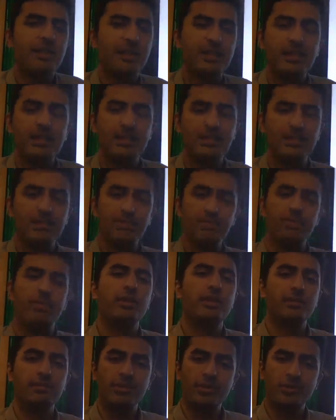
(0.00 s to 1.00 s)
You can
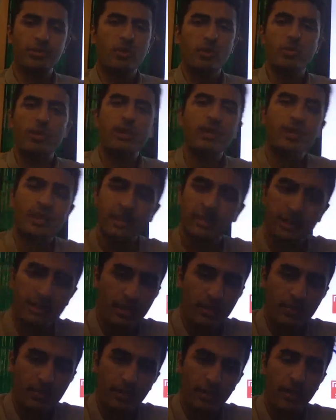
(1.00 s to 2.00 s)
put so many on
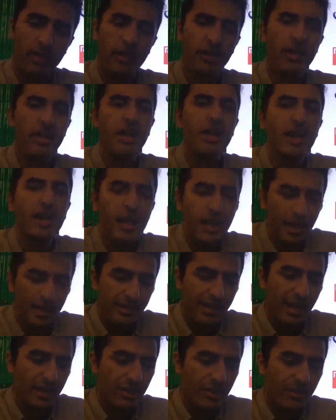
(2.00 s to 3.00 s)
this part
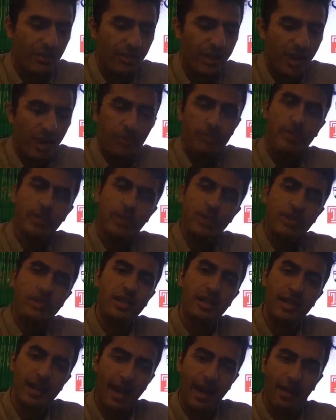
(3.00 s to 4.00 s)
that are now bridging the
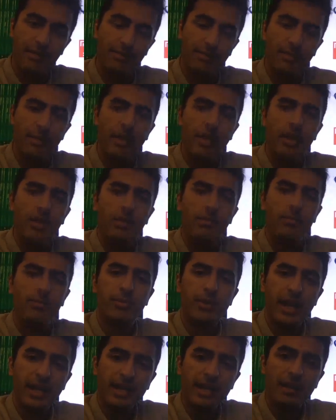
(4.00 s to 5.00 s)
gap,
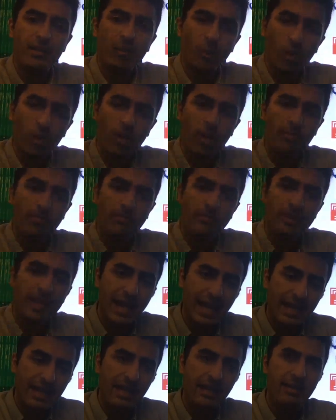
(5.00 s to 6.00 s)
bringing more
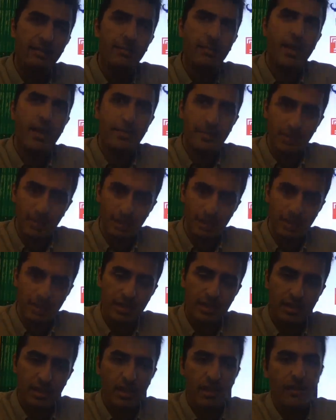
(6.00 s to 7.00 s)
updated
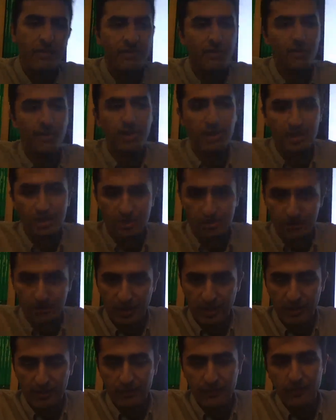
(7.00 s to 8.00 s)
methods from
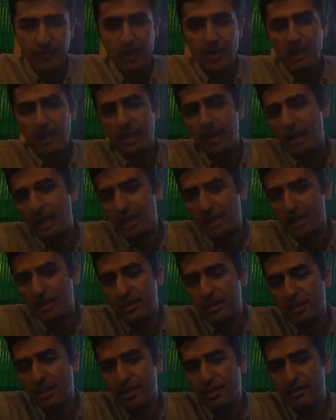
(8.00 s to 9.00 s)
industry into